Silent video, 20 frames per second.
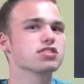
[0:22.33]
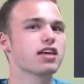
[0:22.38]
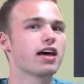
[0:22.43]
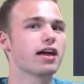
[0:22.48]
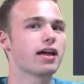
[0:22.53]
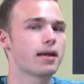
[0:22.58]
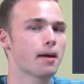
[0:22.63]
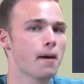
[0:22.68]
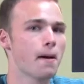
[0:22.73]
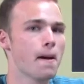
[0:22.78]

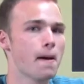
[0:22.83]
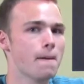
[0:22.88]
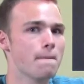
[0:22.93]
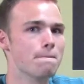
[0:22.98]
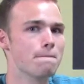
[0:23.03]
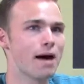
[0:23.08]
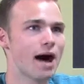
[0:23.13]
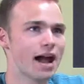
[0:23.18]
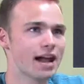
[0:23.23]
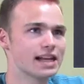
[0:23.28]
Like,
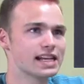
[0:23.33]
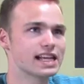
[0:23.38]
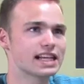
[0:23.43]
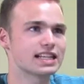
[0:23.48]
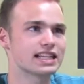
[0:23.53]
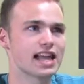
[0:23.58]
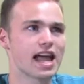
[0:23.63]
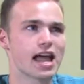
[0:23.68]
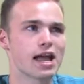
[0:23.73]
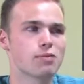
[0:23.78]
my
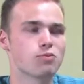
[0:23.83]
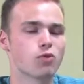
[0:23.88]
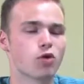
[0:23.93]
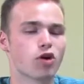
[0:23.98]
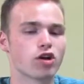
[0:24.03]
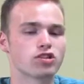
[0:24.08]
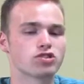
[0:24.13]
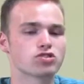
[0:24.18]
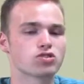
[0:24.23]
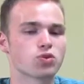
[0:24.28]
nickname
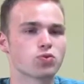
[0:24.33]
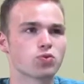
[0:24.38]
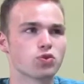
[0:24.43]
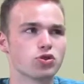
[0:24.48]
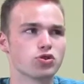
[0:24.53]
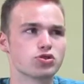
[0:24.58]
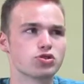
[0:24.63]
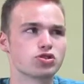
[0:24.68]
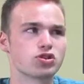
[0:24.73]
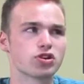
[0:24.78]
was
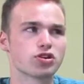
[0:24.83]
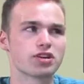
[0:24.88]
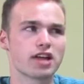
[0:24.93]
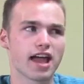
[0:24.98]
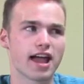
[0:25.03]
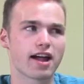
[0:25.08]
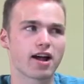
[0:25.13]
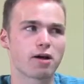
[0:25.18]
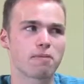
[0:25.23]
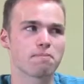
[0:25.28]
Roostered
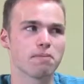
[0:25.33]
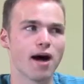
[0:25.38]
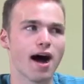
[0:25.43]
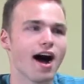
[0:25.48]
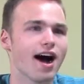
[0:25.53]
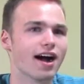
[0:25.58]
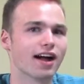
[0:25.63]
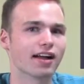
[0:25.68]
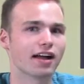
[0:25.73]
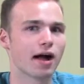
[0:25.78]
Hair
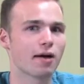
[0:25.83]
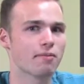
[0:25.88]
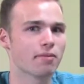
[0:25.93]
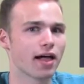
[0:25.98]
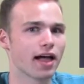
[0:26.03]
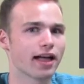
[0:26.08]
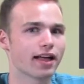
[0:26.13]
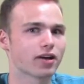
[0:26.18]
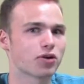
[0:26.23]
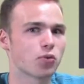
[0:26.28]
Punk. I'm
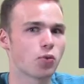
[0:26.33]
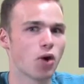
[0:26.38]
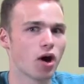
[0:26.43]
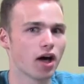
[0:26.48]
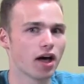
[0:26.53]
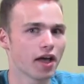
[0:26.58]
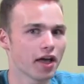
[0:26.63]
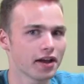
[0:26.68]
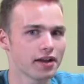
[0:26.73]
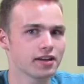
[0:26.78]
like,
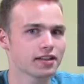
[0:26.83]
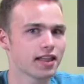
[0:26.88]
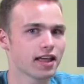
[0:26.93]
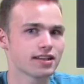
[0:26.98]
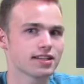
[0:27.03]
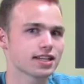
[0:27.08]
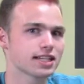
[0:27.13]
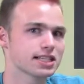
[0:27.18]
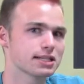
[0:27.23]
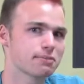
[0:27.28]
what?
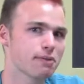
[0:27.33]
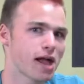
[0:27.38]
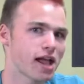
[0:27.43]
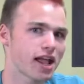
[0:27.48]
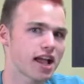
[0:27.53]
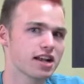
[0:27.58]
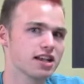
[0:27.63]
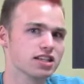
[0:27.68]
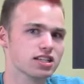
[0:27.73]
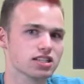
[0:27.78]
That doesn't make
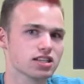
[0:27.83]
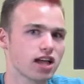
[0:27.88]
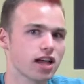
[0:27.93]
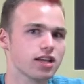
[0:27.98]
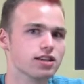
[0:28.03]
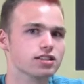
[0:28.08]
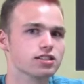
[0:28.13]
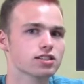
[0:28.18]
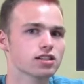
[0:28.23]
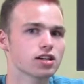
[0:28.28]
any
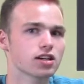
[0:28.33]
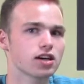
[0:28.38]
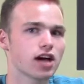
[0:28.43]
sense.